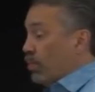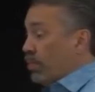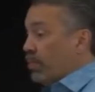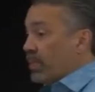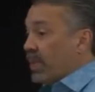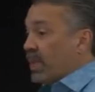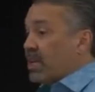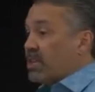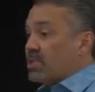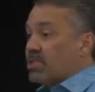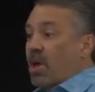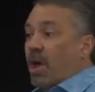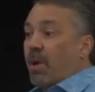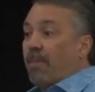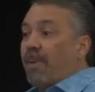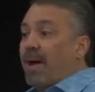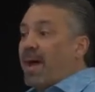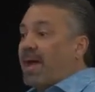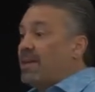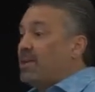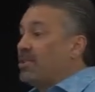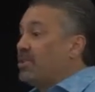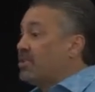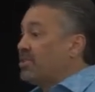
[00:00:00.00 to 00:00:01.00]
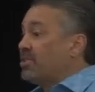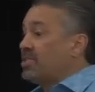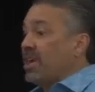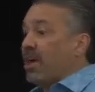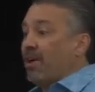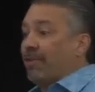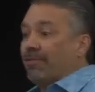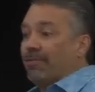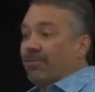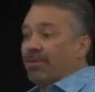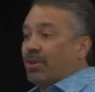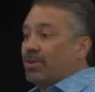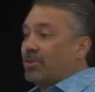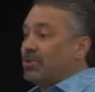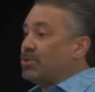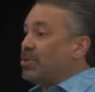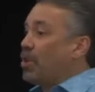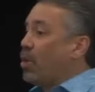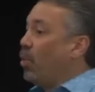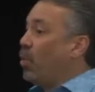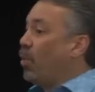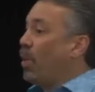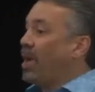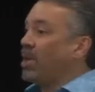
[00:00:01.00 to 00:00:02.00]
Because all by yourself, there's
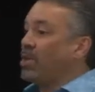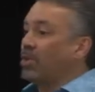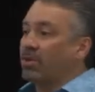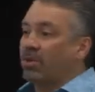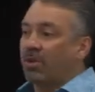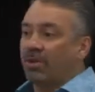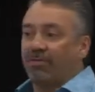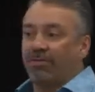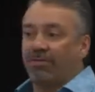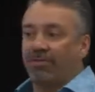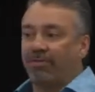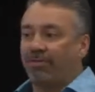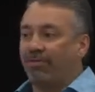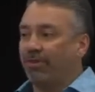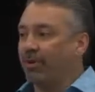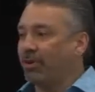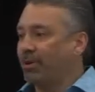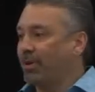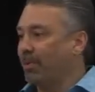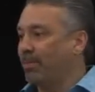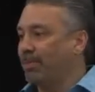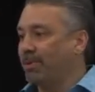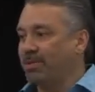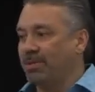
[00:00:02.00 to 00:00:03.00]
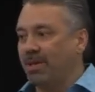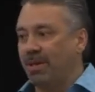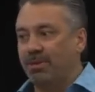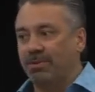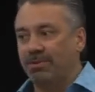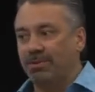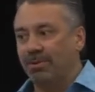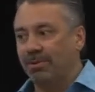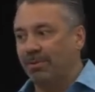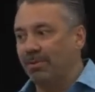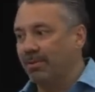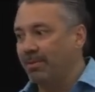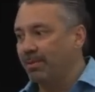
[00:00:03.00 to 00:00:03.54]
no way you could fulfill your potential.